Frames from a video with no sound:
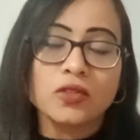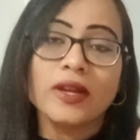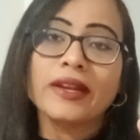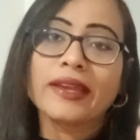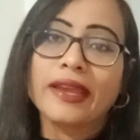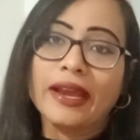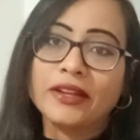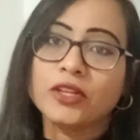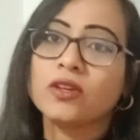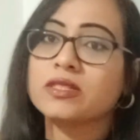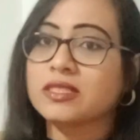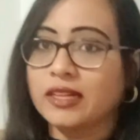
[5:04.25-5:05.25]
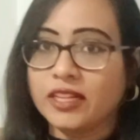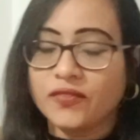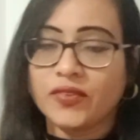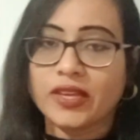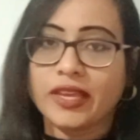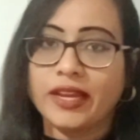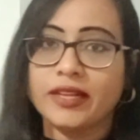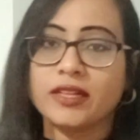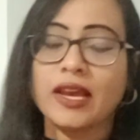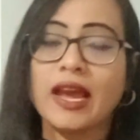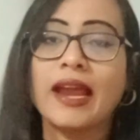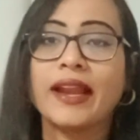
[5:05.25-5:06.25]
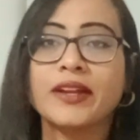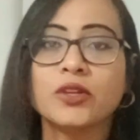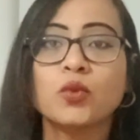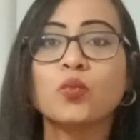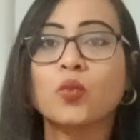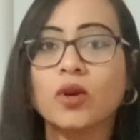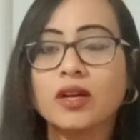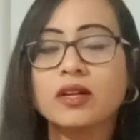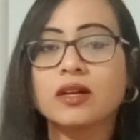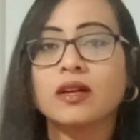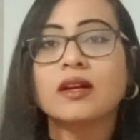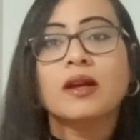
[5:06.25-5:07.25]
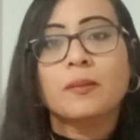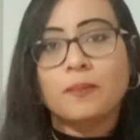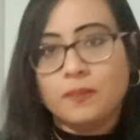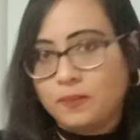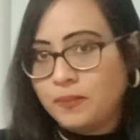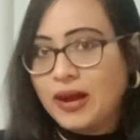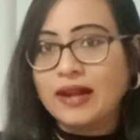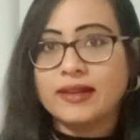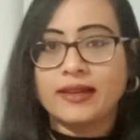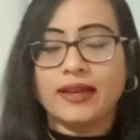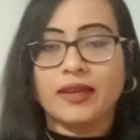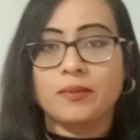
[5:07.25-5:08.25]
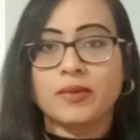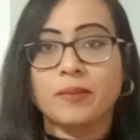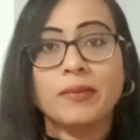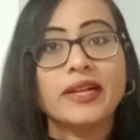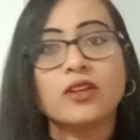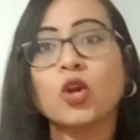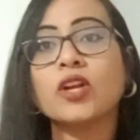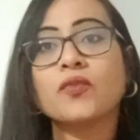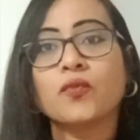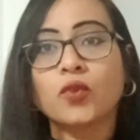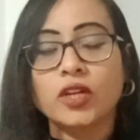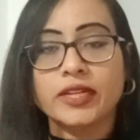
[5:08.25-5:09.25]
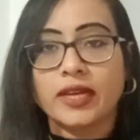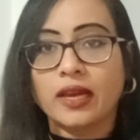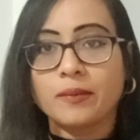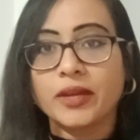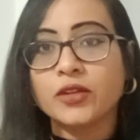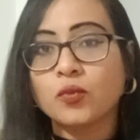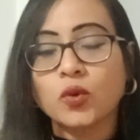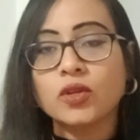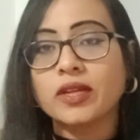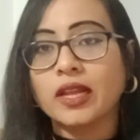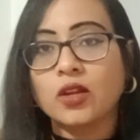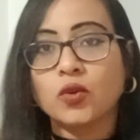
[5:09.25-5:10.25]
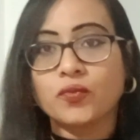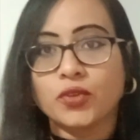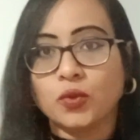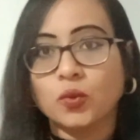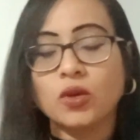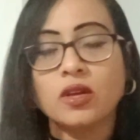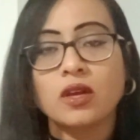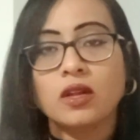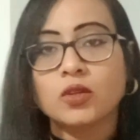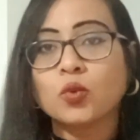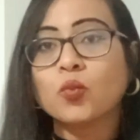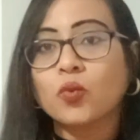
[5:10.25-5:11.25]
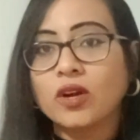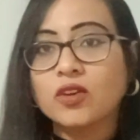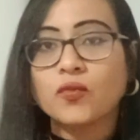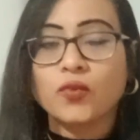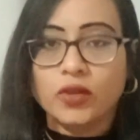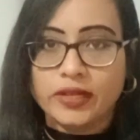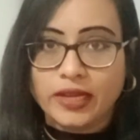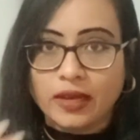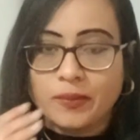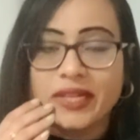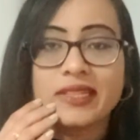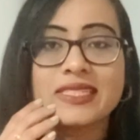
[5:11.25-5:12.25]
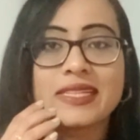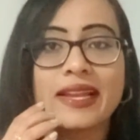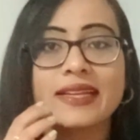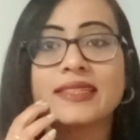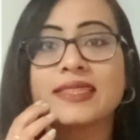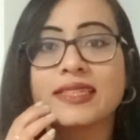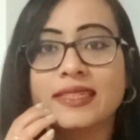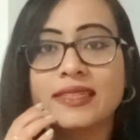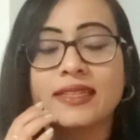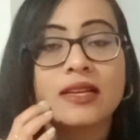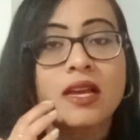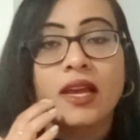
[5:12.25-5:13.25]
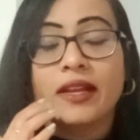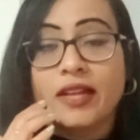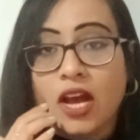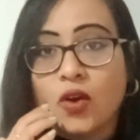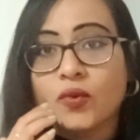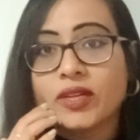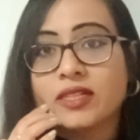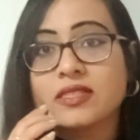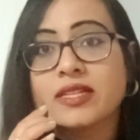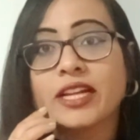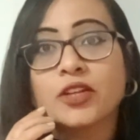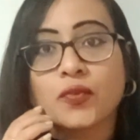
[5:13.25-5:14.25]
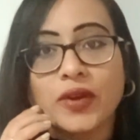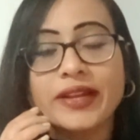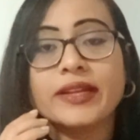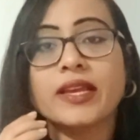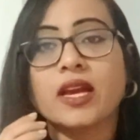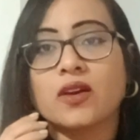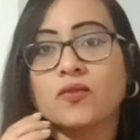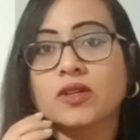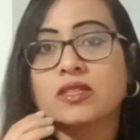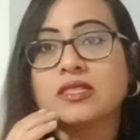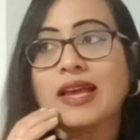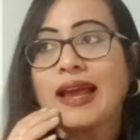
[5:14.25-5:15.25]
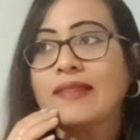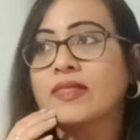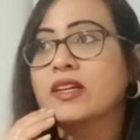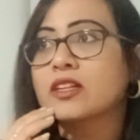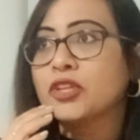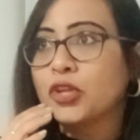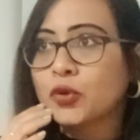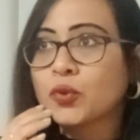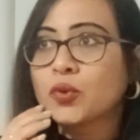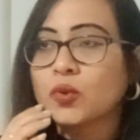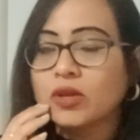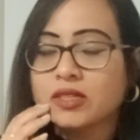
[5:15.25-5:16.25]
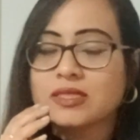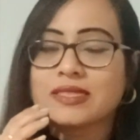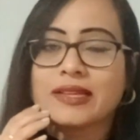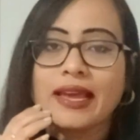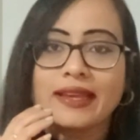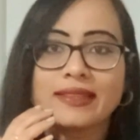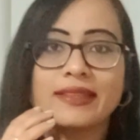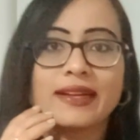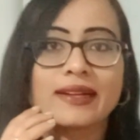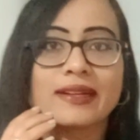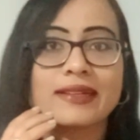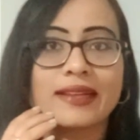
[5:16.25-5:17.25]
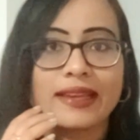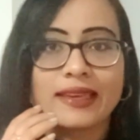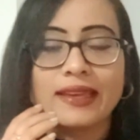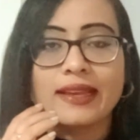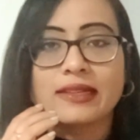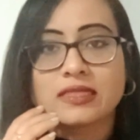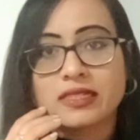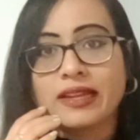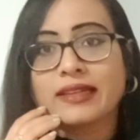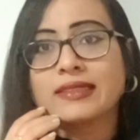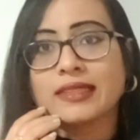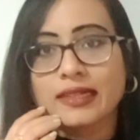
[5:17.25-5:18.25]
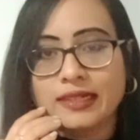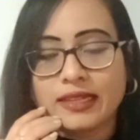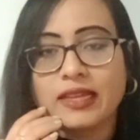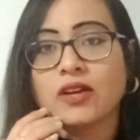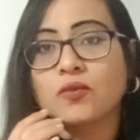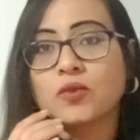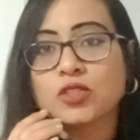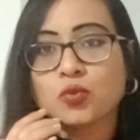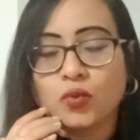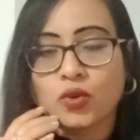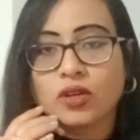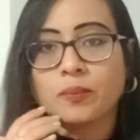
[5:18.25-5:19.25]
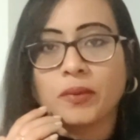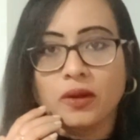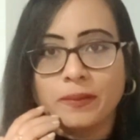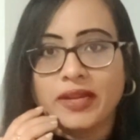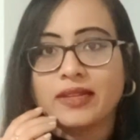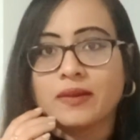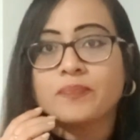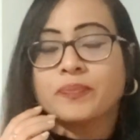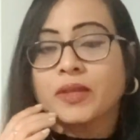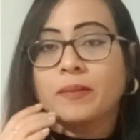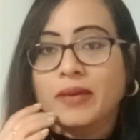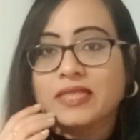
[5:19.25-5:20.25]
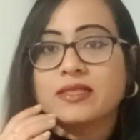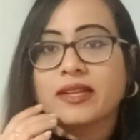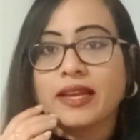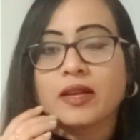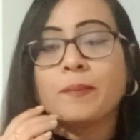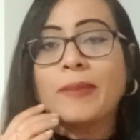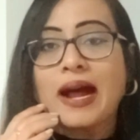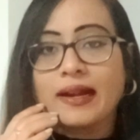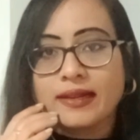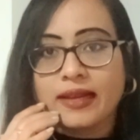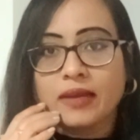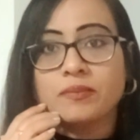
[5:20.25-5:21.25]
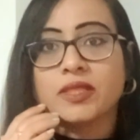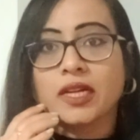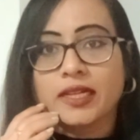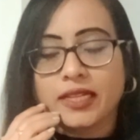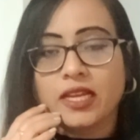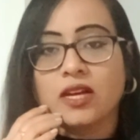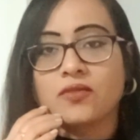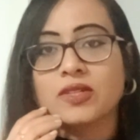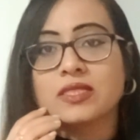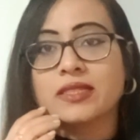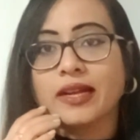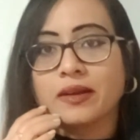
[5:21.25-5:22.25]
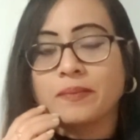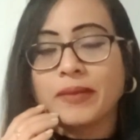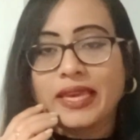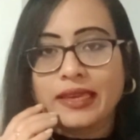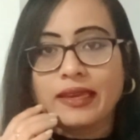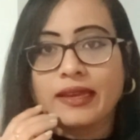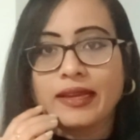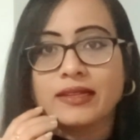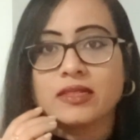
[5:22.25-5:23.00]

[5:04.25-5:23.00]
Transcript: and get your certificate and to work part time, but not full time. It won't allow you to work full time. It is like a third, now it is like 20 hours, and the new rule is like they're taking it's like a 30 hours work permit, means like a part time 30 hours they are making it,